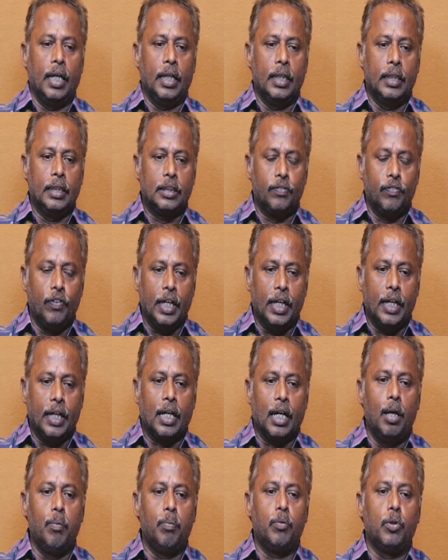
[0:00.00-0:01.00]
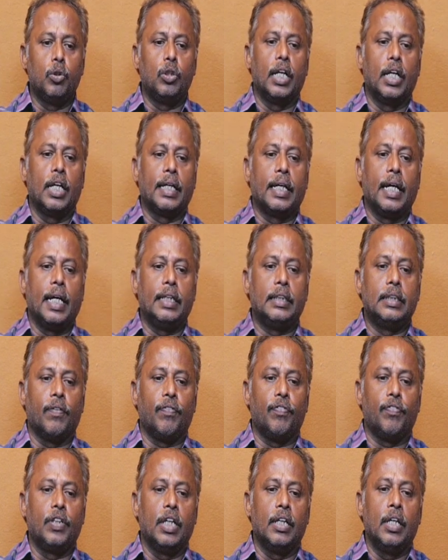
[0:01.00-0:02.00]
it's very help to the gauge
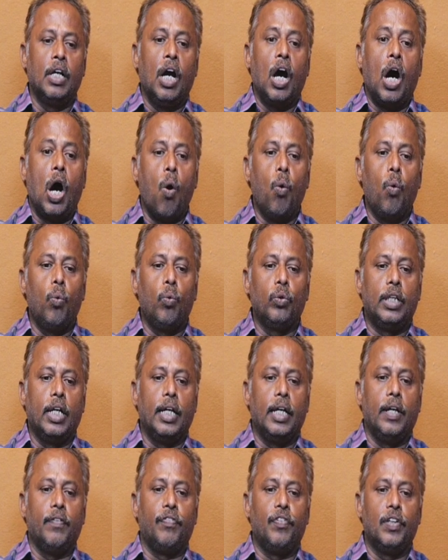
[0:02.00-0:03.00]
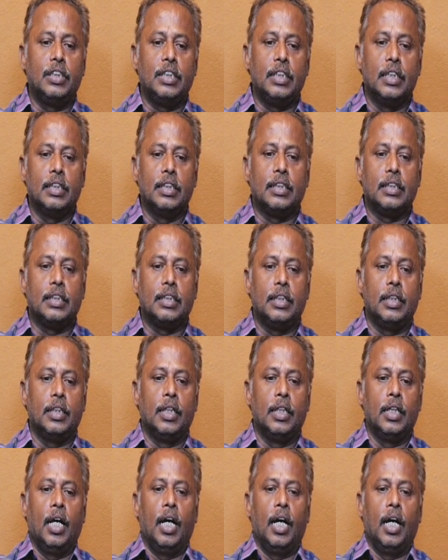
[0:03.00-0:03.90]
of the how the efficiency